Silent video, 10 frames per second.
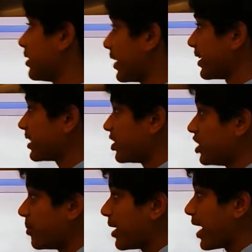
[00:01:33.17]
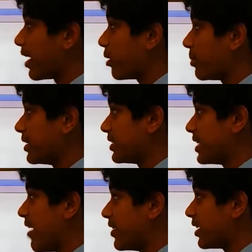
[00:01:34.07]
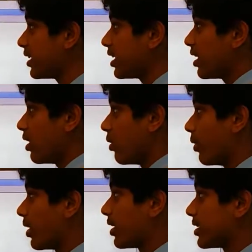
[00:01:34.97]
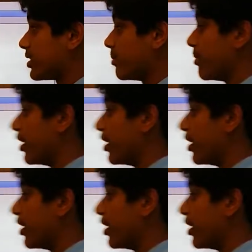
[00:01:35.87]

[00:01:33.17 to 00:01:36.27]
linked to GPIO pin 7, whereas the